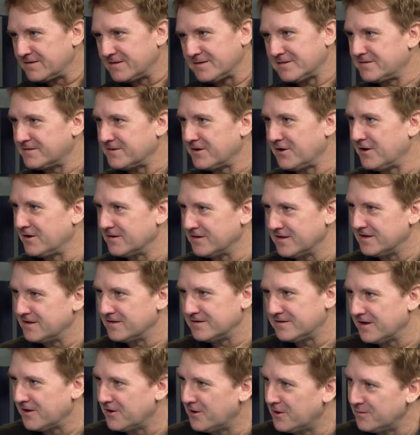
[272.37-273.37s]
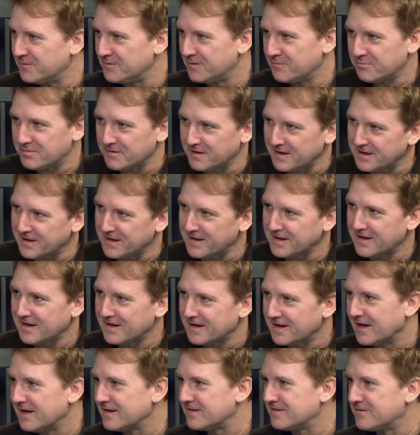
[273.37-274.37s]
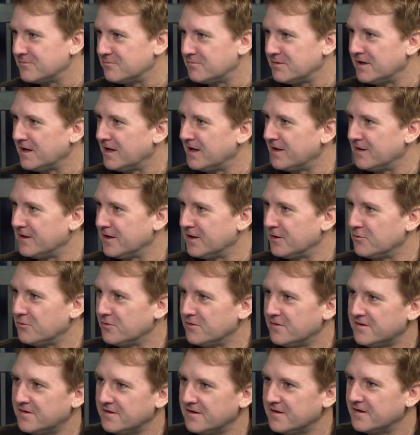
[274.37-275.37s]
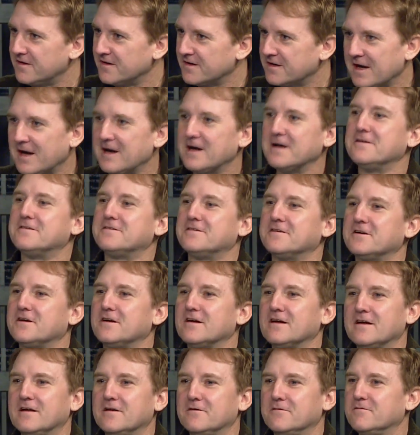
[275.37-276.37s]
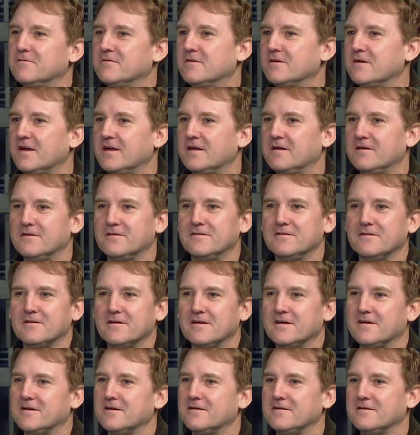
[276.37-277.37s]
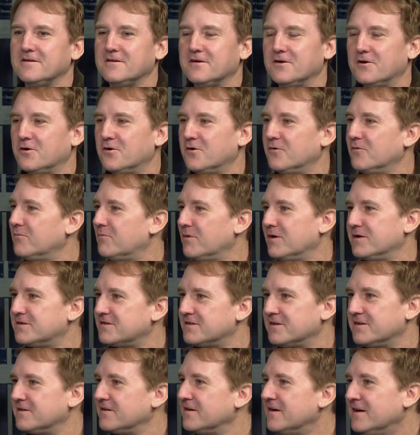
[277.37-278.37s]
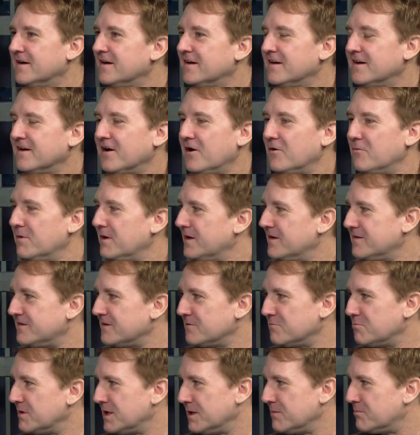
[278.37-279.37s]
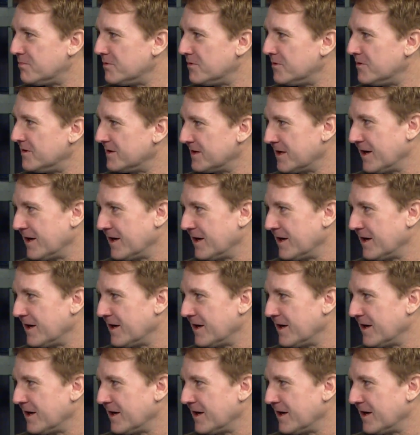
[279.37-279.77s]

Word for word: the song that you tell him to play. I got to be on there with uh, Kaiser and and uh, you know a bunch of amazing people and